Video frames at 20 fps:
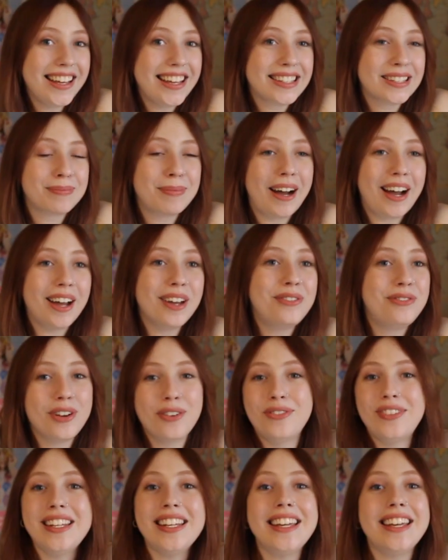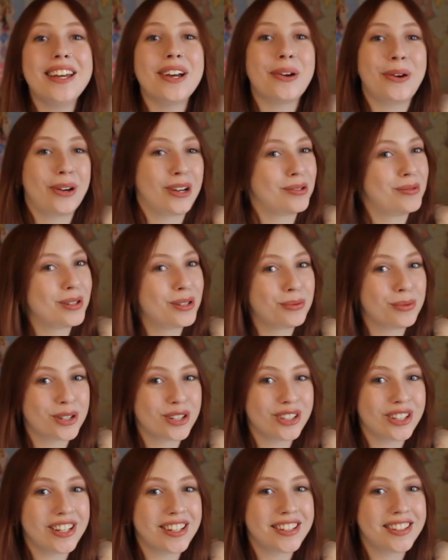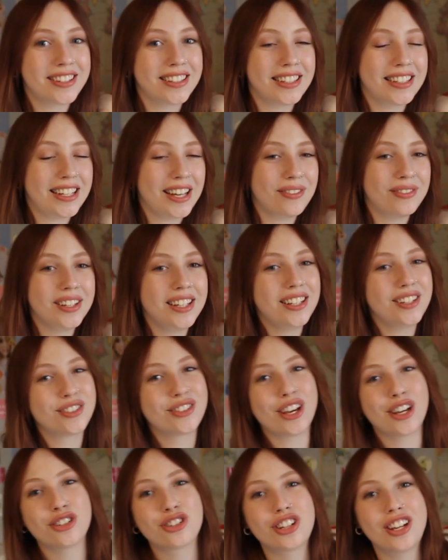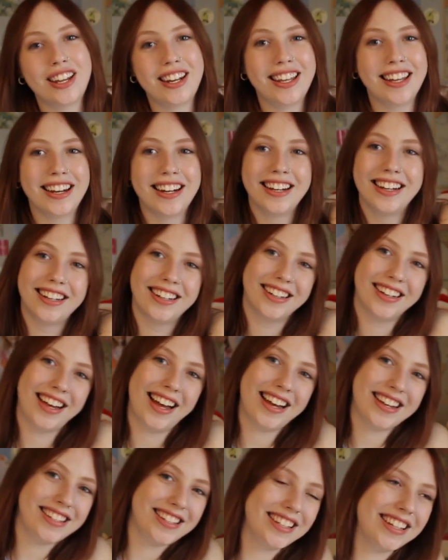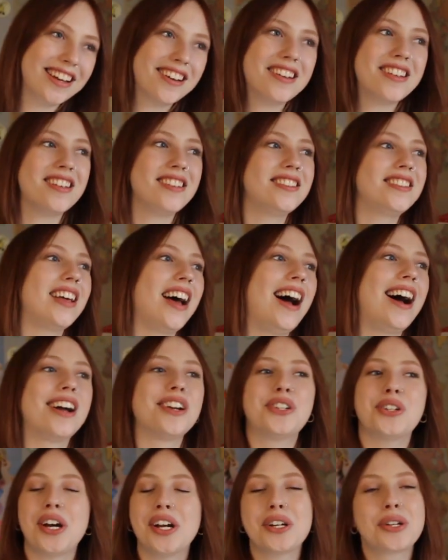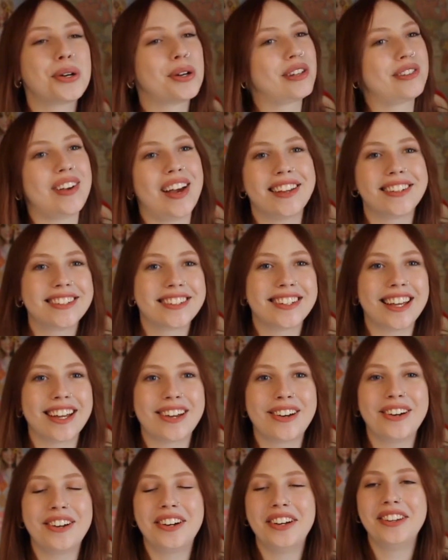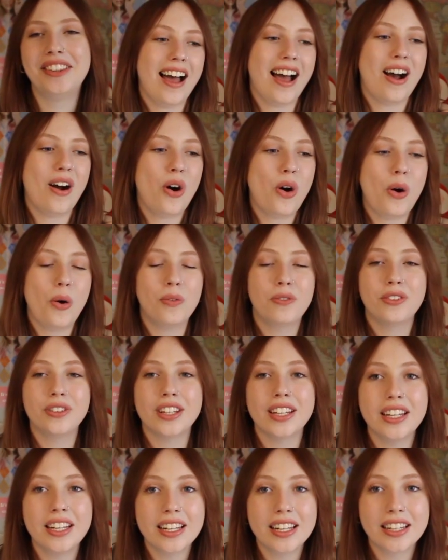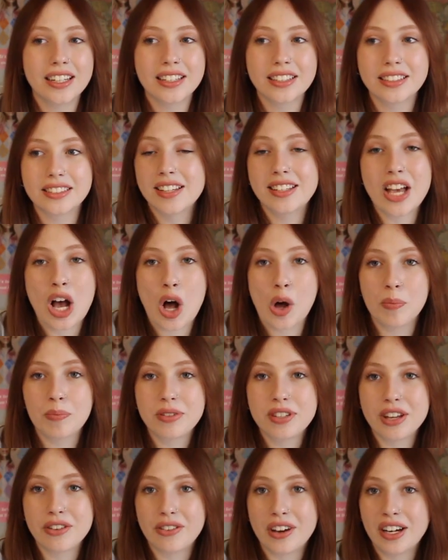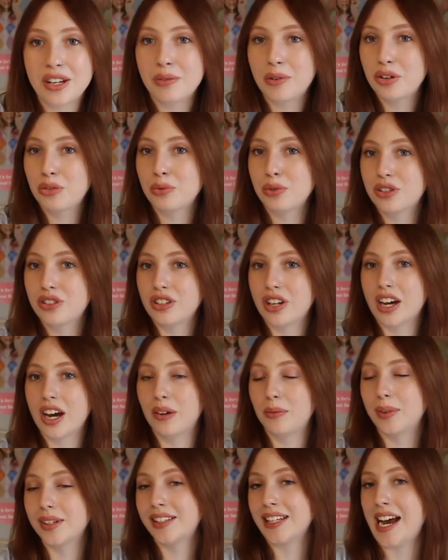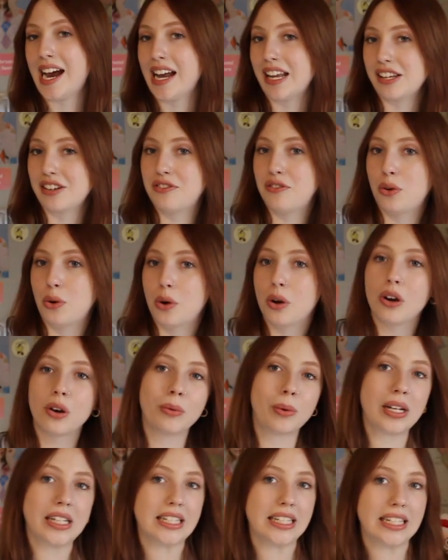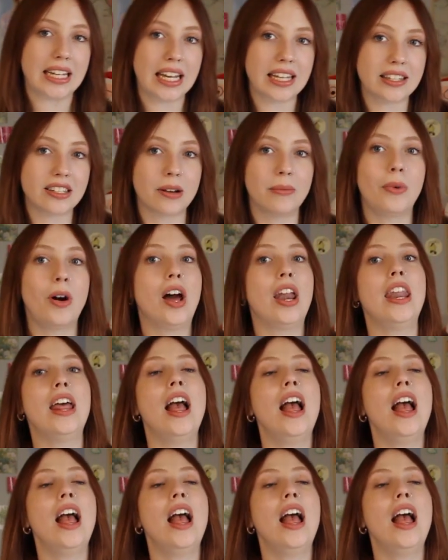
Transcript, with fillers: is my fifty Christmas wish list giving slash getting ideas. I tried to go as fast as I could. Hopefully this helps if anyone was stuck on what to ask for or what to get someone.